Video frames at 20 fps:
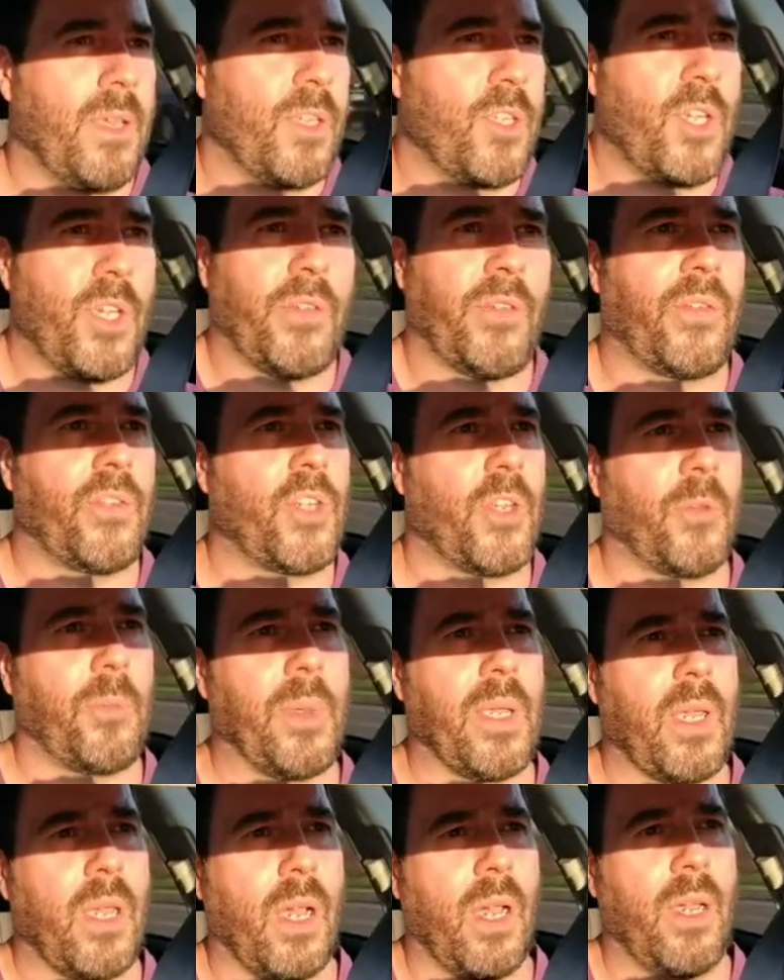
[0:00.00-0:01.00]
just
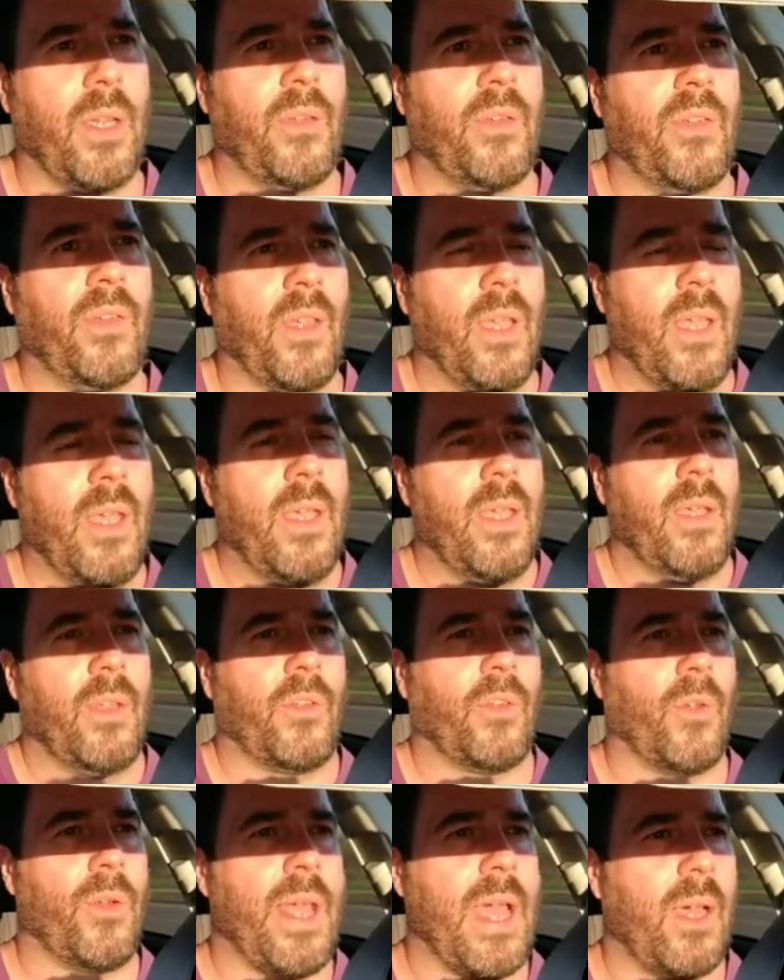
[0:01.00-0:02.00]
because
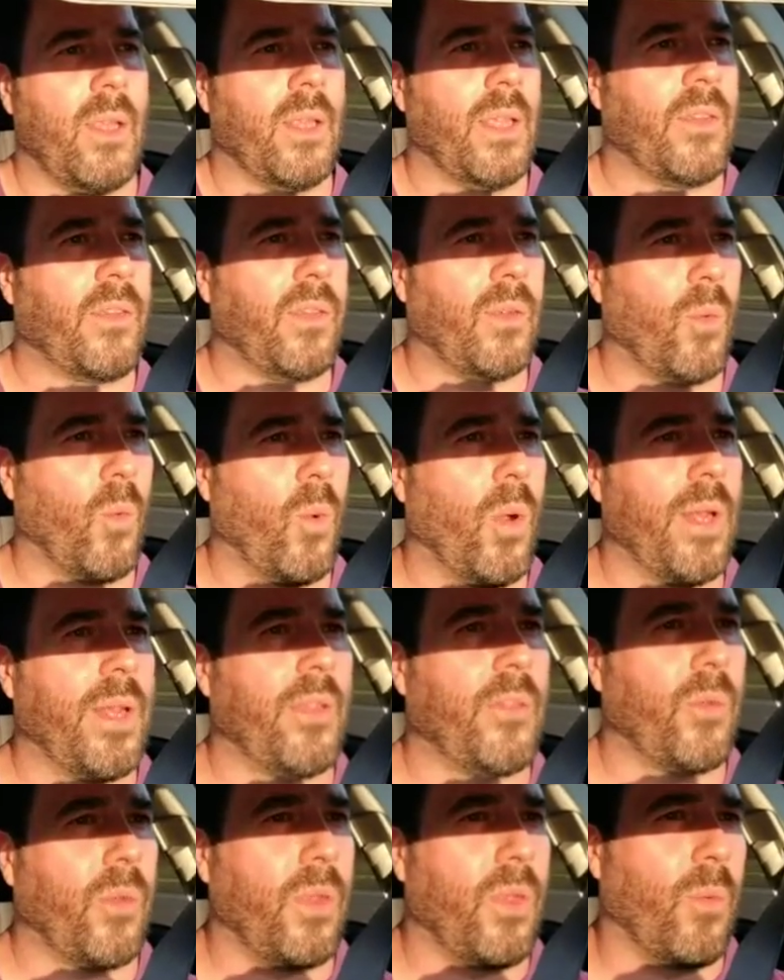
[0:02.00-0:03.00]
So now what
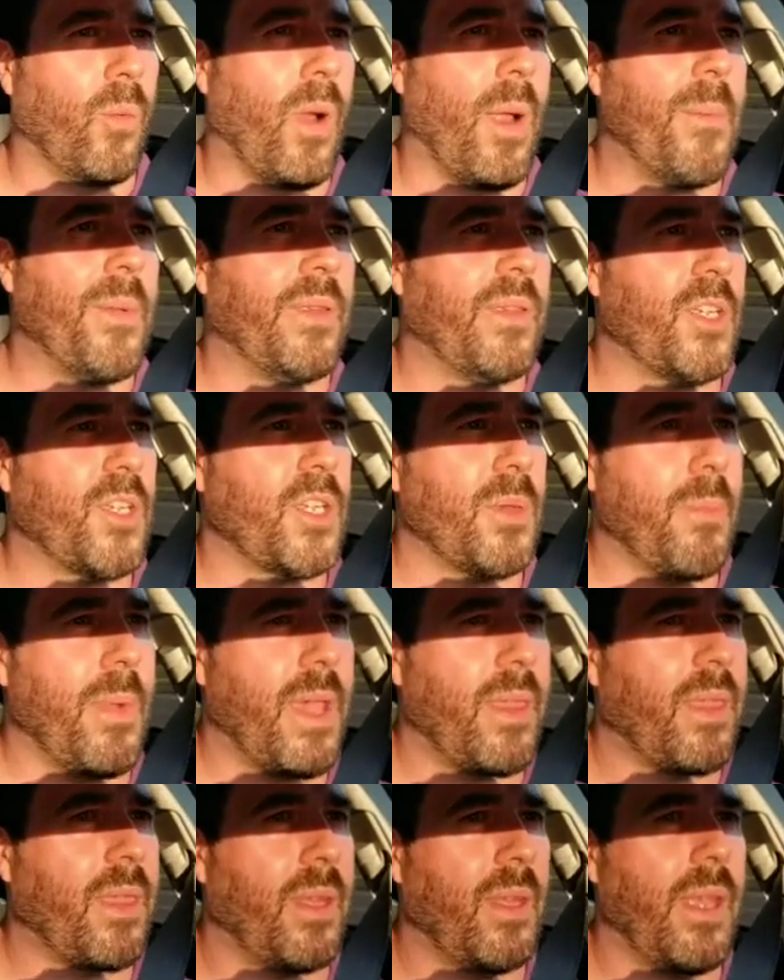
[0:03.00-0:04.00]
is the repetition
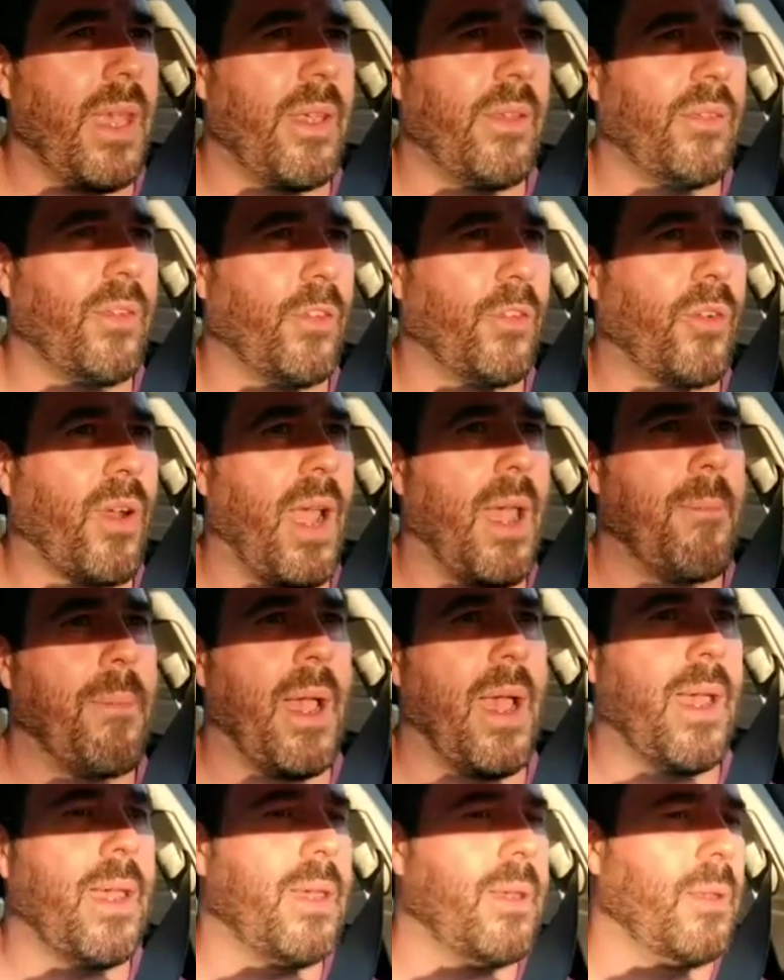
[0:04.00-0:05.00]
method as described
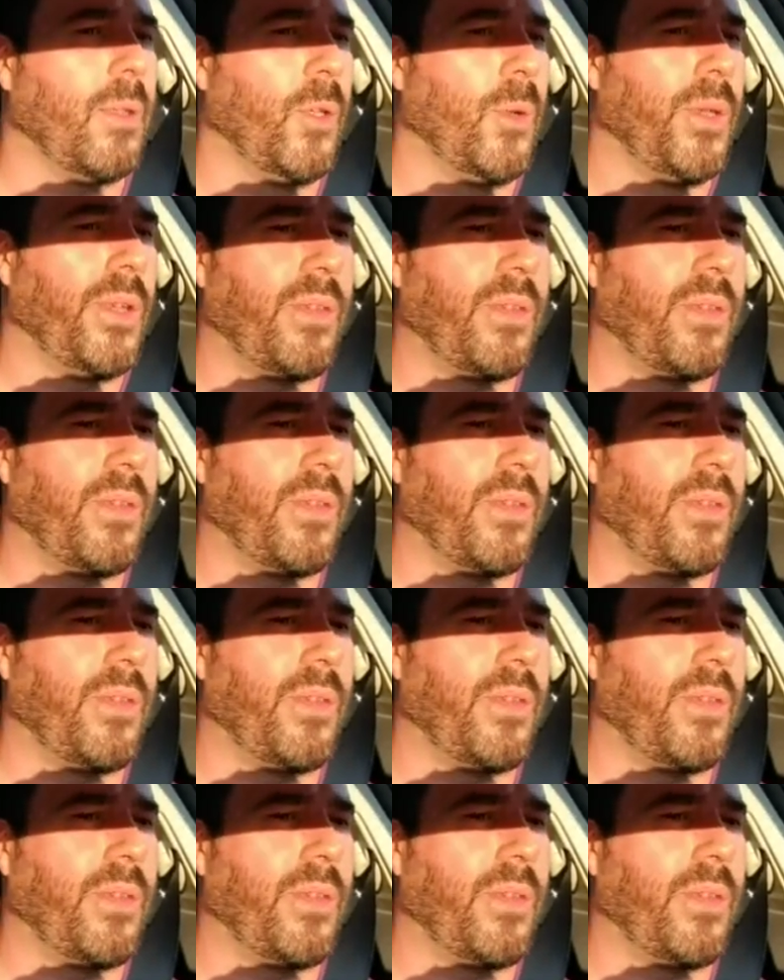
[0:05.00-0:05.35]
by Louis